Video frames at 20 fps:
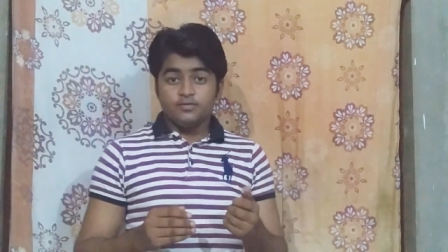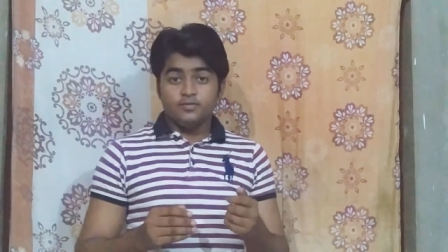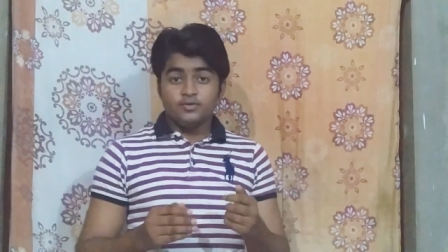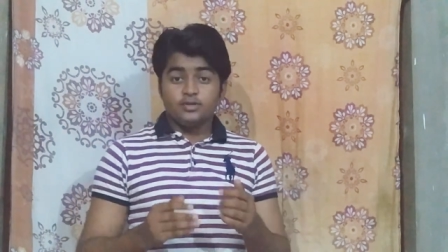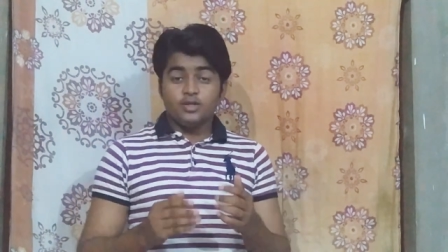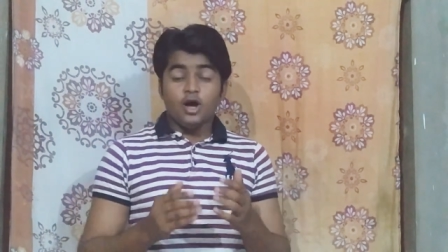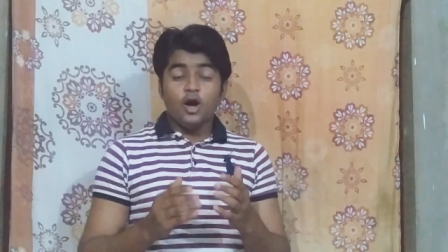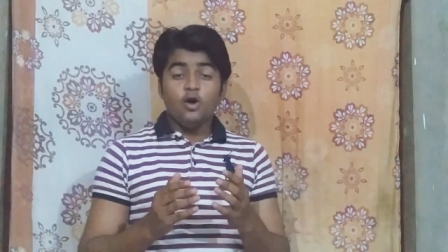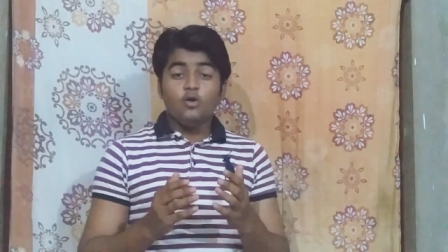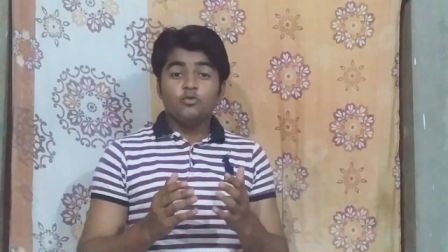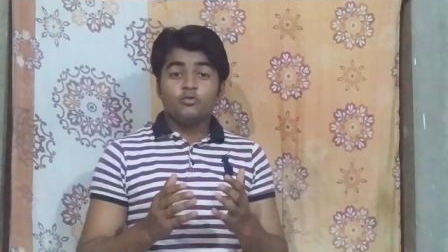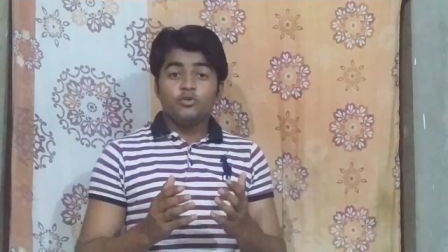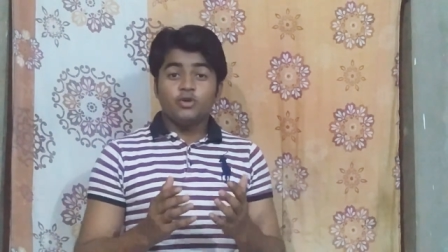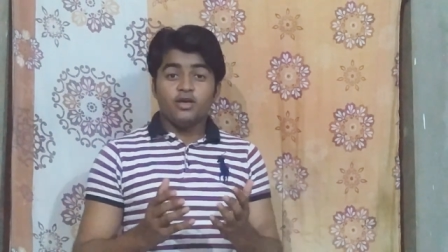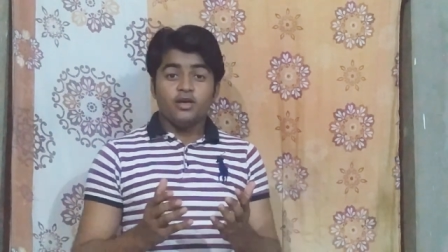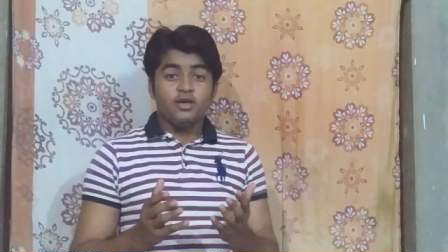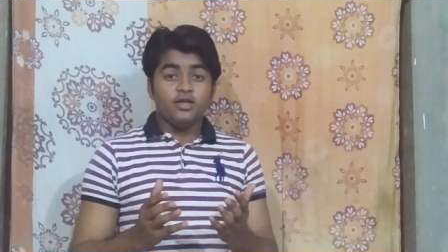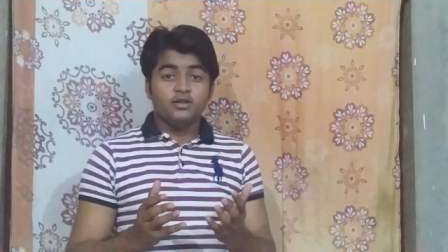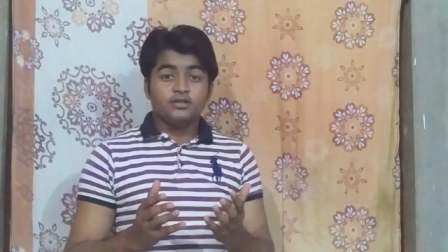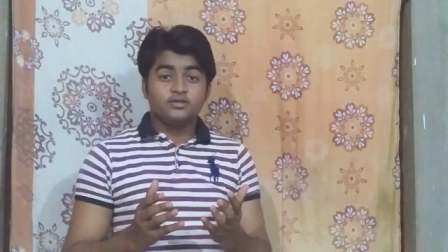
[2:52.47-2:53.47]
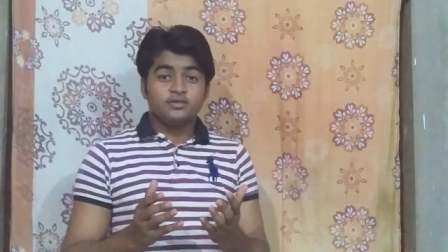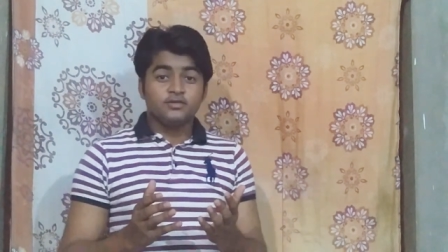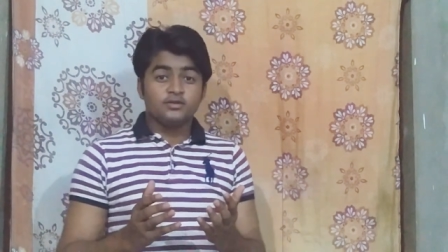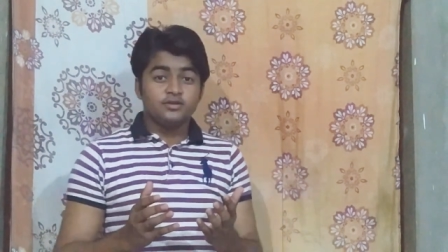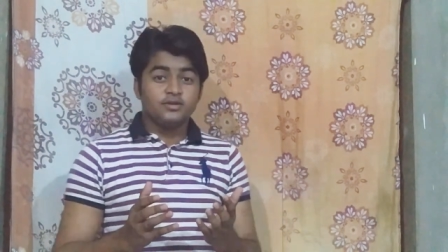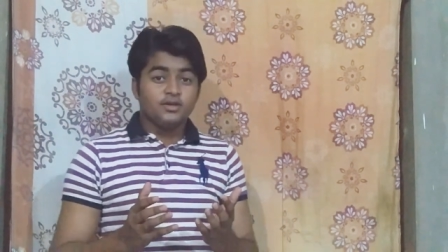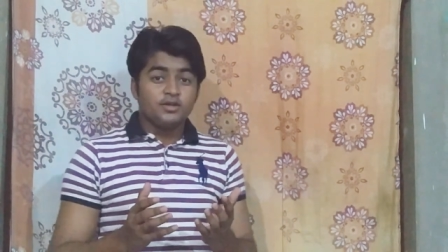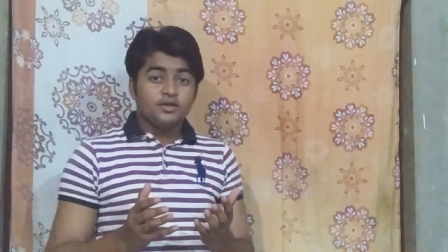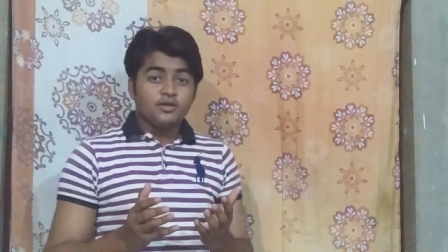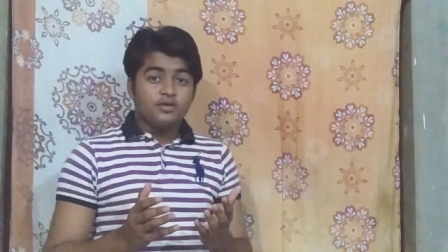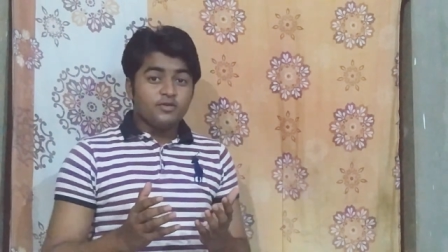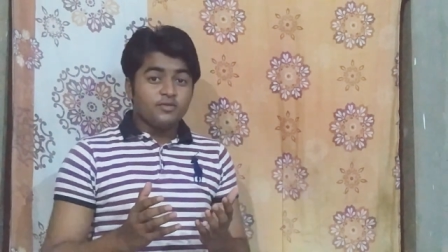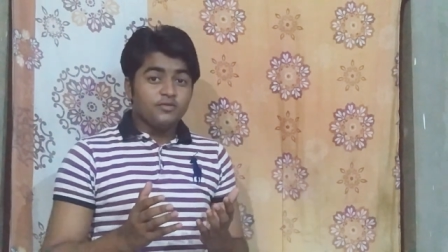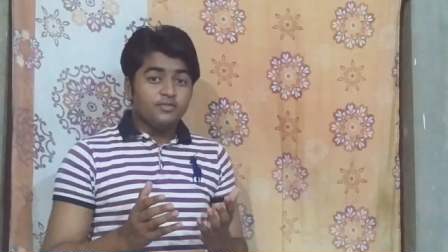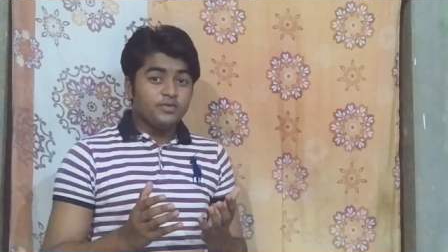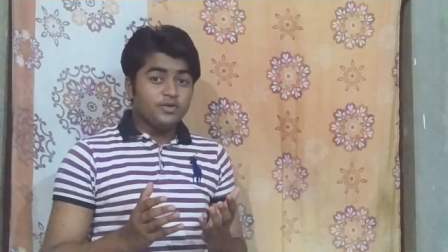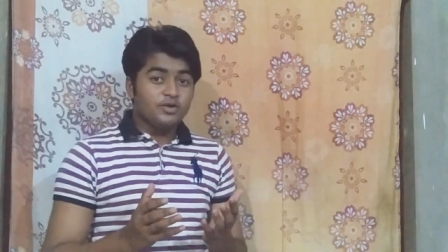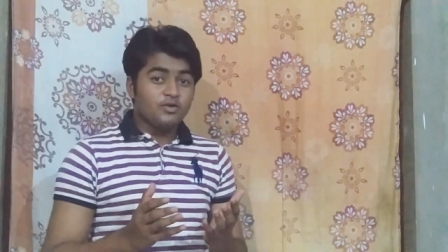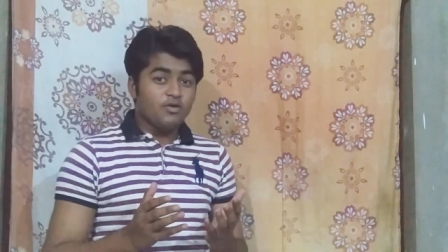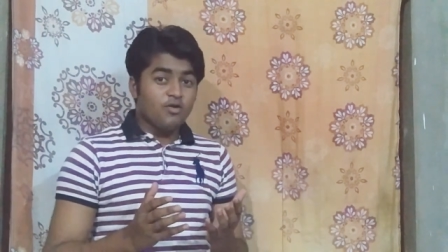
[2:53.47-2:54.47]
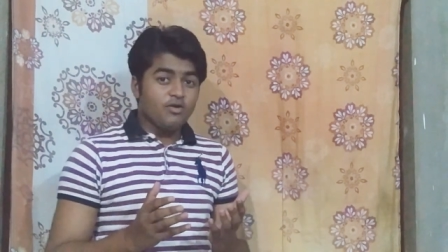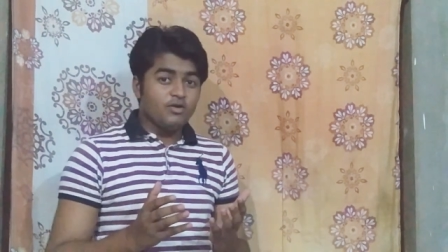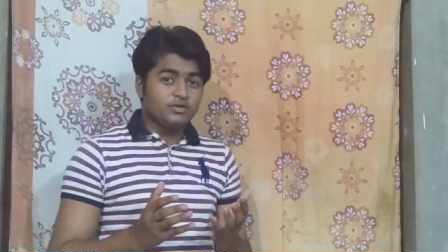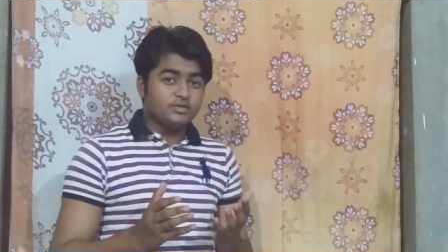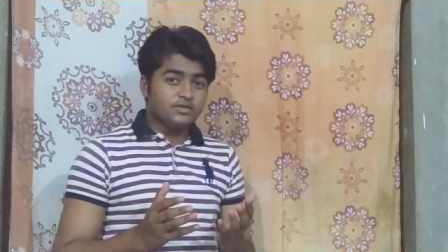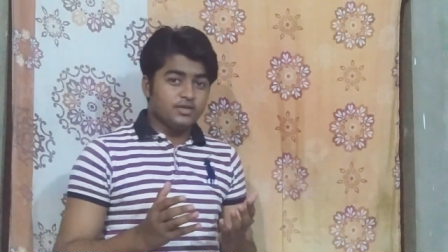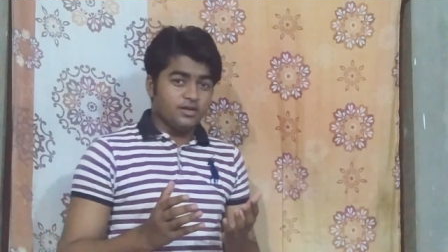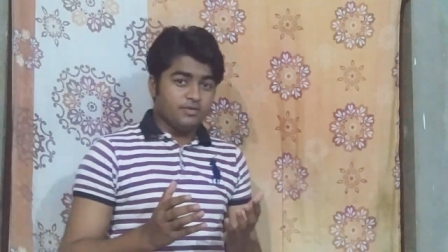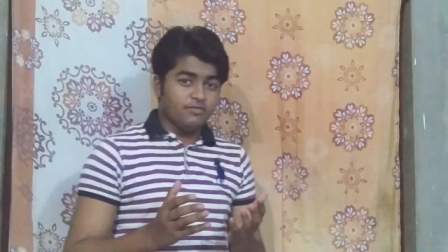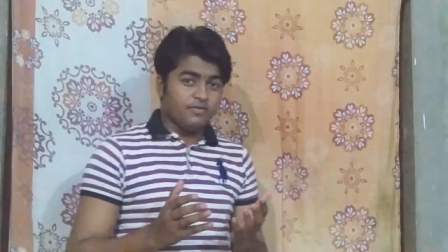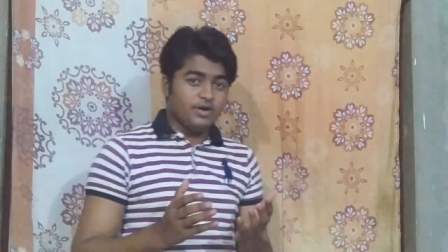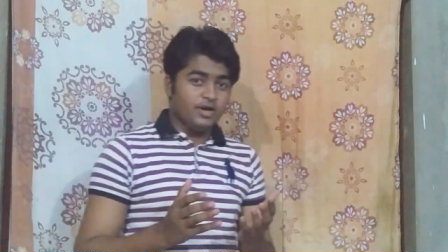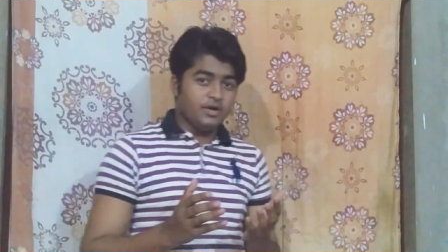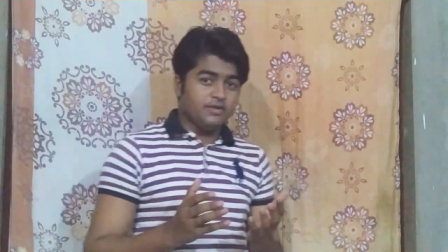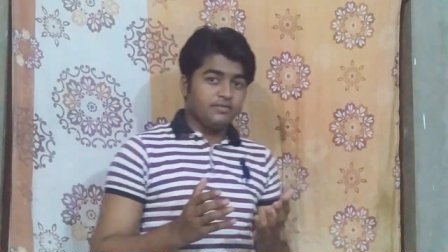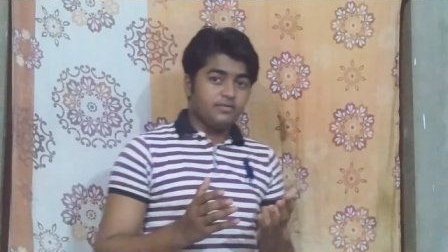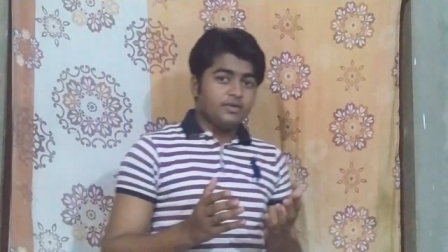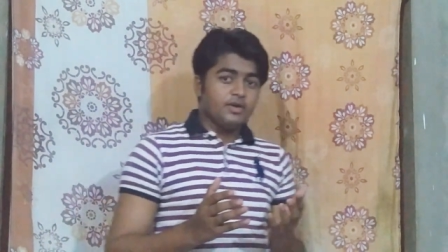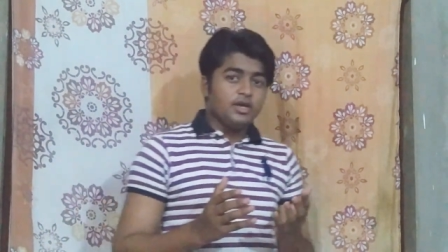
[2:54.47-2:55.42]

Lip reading: Without health we can't survive,